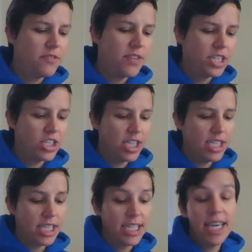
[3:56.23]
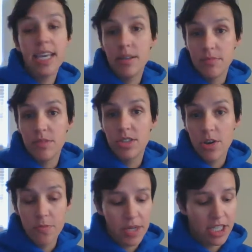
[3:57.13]
fiction in Kim's
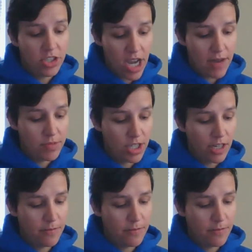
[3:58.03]
opening chapter.